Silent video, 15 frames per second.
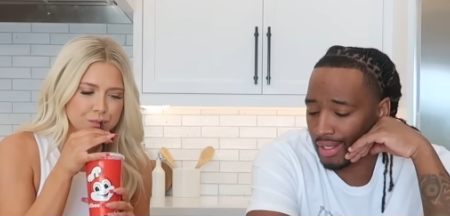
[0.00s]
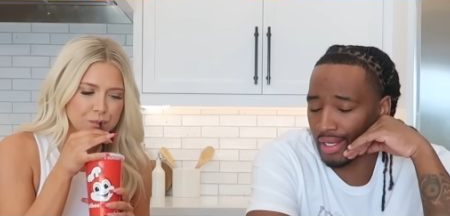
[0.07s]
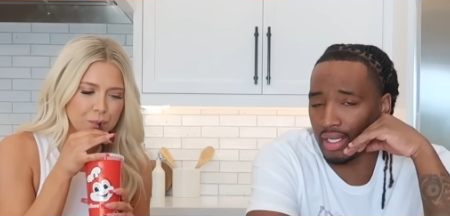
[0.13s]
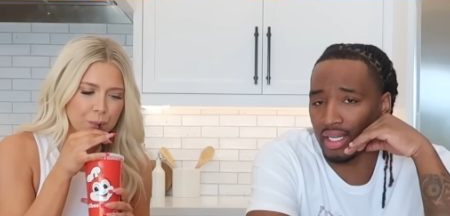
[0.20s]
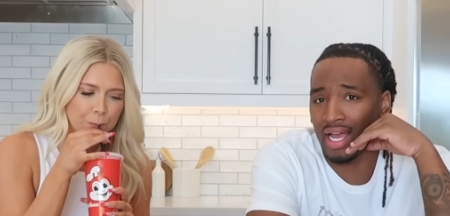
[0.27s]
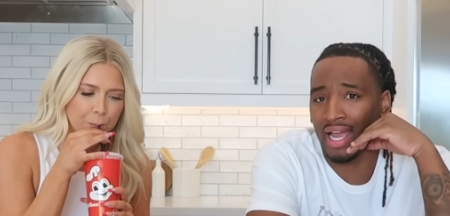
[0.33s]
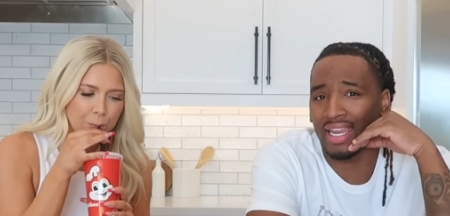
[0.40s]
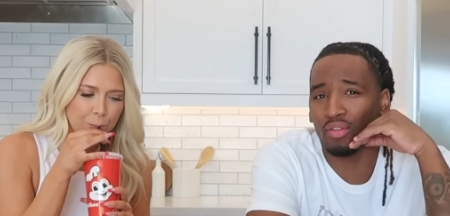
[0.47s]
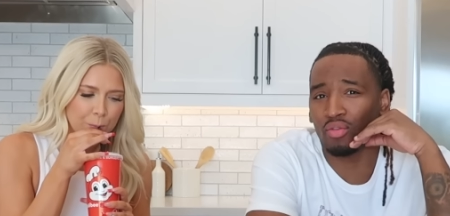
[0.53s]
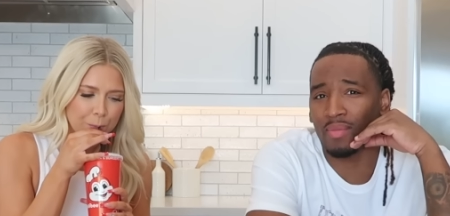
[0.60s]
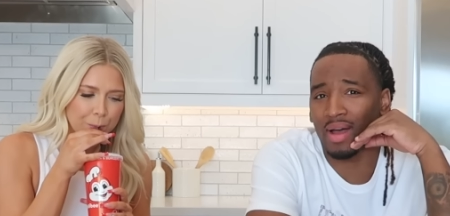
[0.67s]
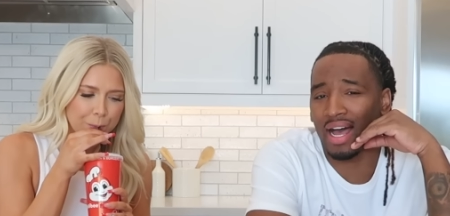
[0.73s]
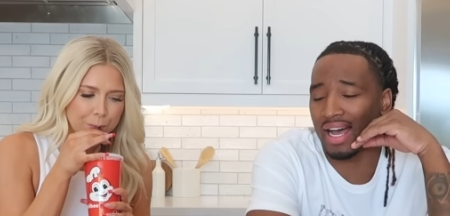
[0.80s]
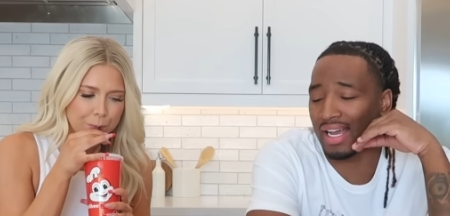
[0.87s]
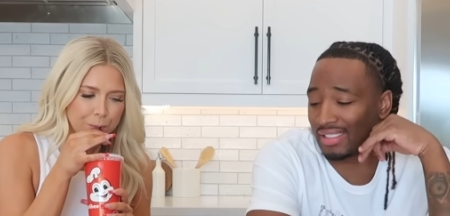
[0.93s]
Speaker 1: Yeah, I
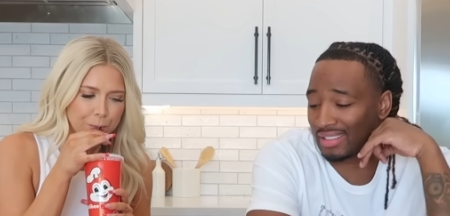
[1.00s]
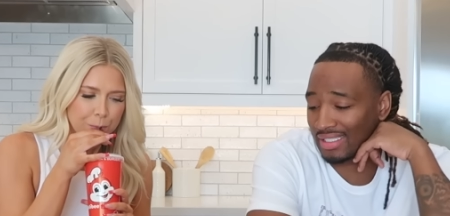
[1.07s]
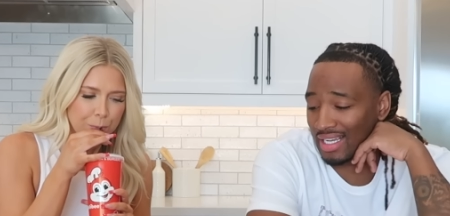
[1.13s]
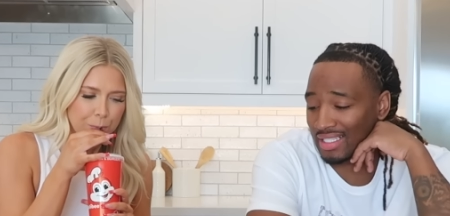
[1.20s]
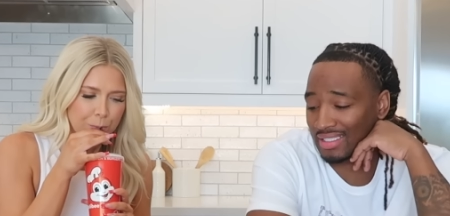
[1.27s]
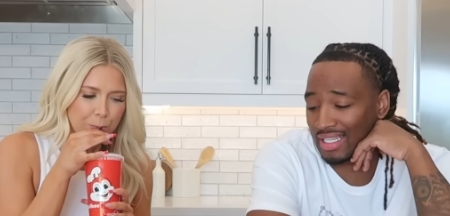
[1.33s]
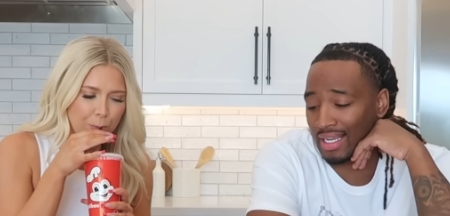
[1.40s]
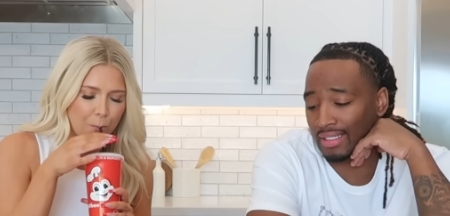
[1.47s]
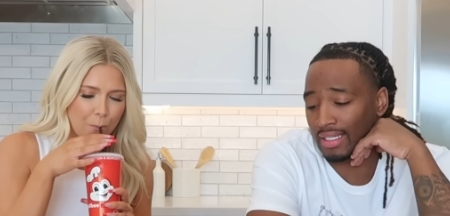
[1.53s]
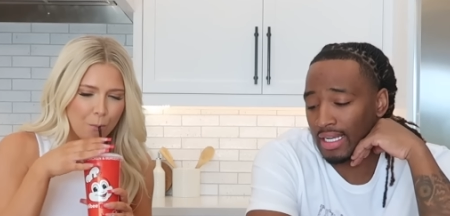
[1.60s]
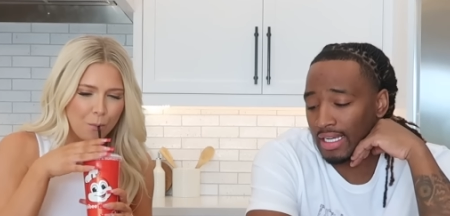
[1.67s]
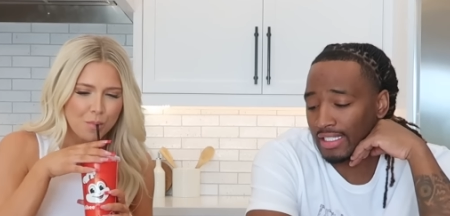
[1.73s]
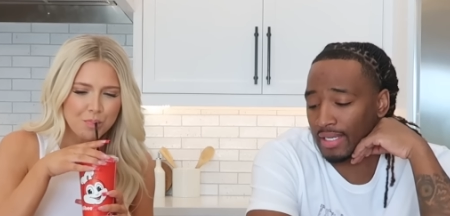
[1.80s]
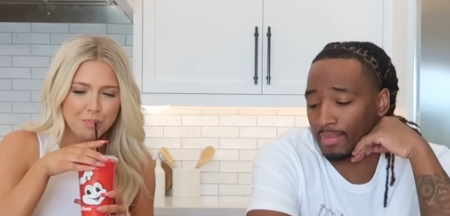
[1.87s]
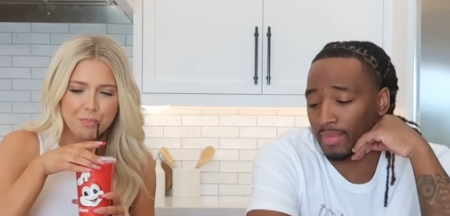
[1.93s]
even my eyes, guys.
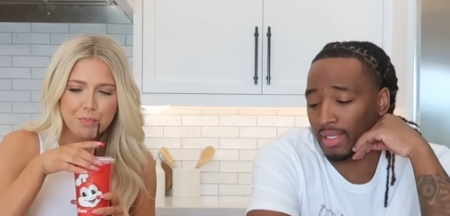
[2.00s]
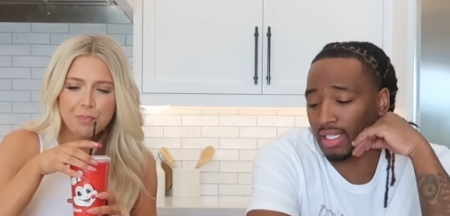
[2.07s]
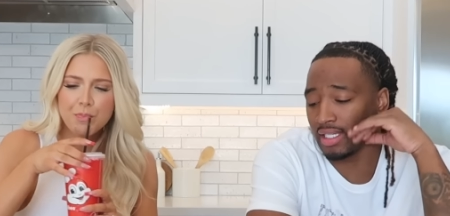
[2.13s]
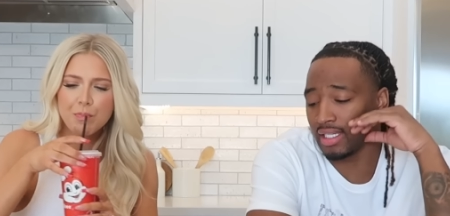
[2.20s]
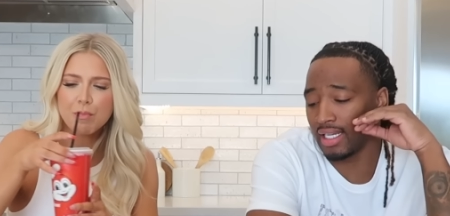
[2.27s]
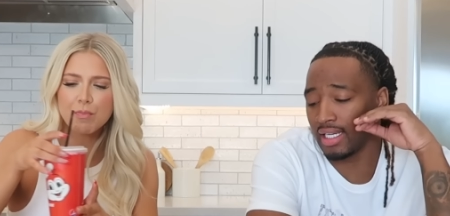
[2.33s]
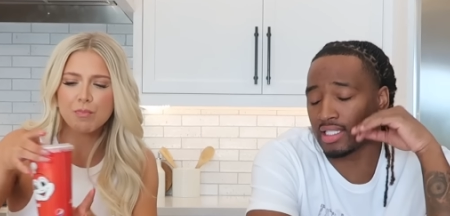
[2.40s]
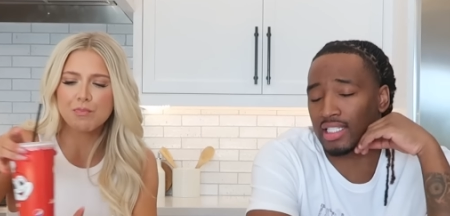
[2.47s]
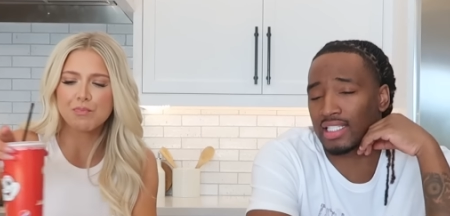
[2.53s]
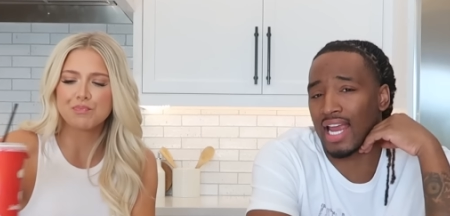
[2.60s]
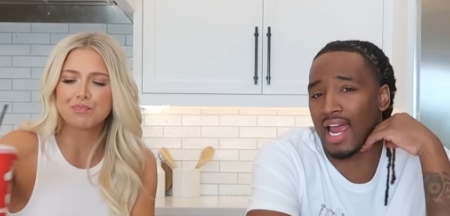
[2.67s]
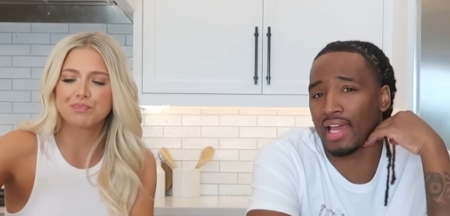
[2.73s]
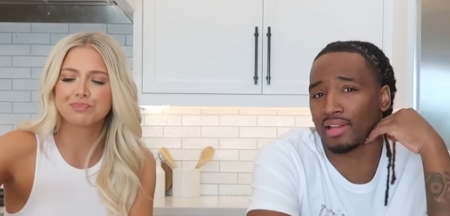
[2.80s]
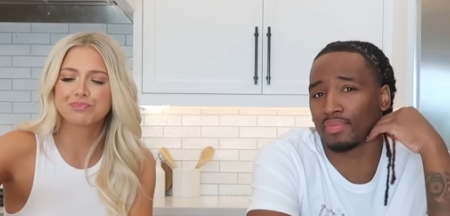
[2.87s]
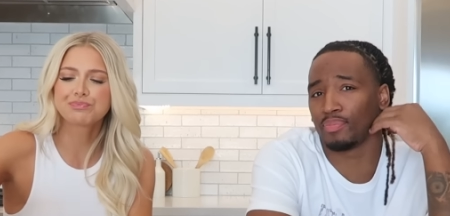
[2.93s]
That to me, it just
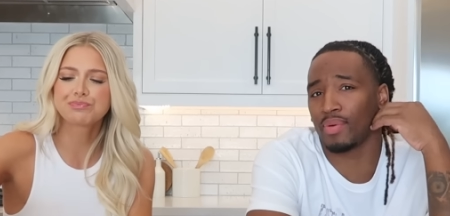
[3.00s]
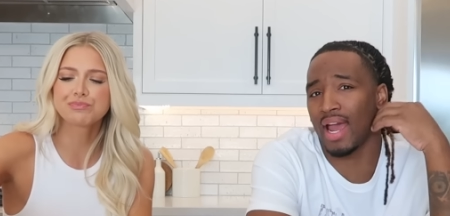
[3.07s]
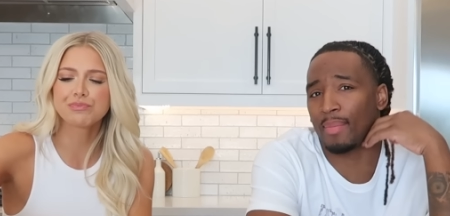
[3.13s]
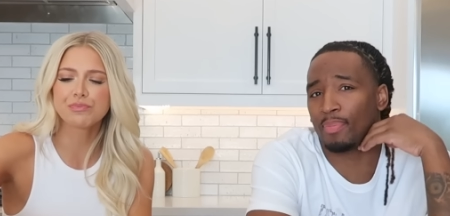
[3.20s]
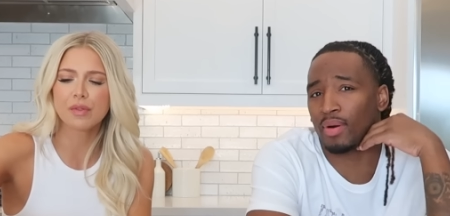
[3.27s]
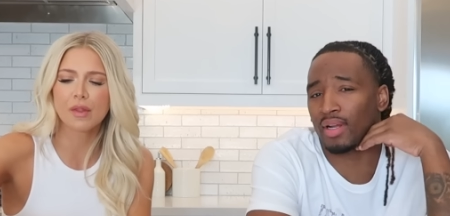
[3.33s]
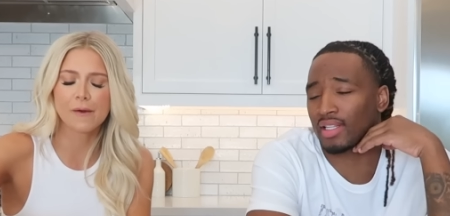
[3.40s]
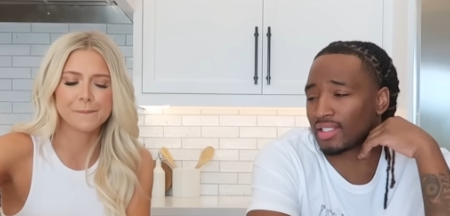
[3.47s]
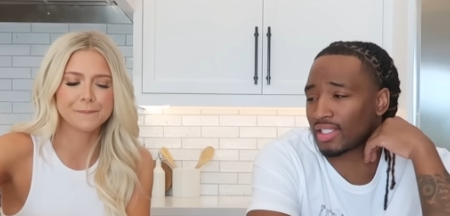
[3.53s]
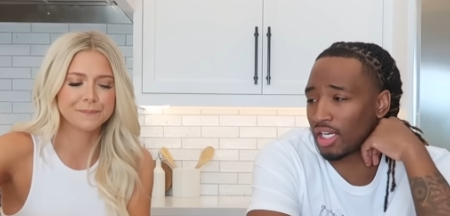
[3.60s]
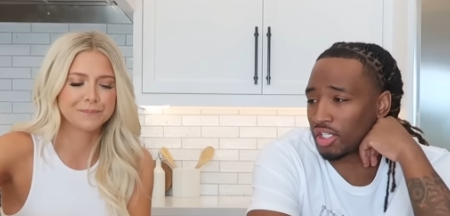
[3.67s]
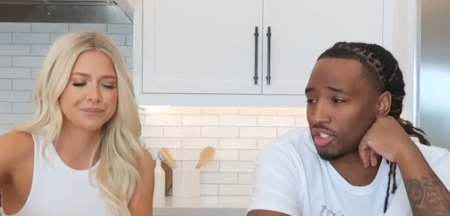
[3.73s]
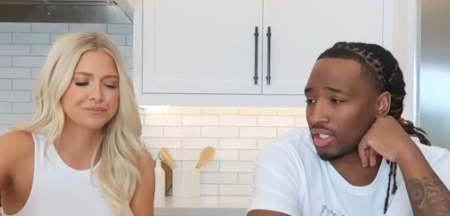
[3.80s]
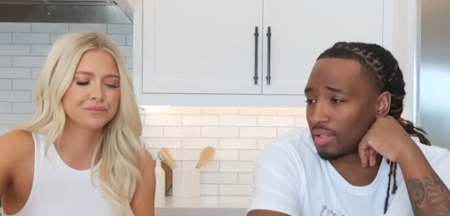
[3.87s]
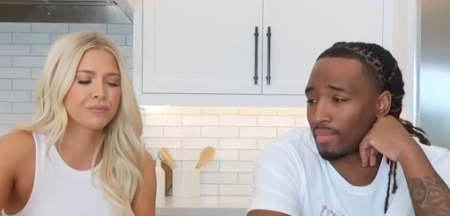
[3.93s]
has bad
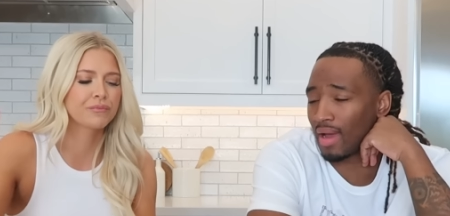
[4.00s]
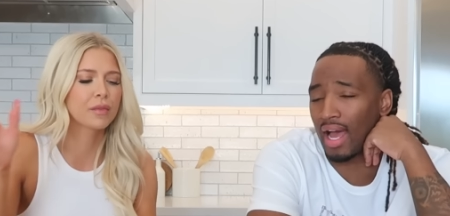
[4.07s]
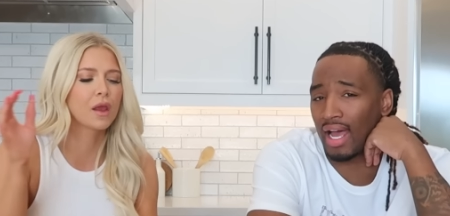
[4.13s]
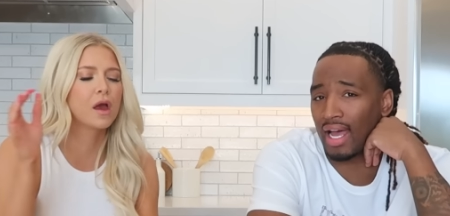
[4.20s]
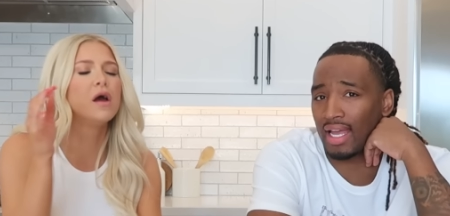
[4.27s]
presentation in my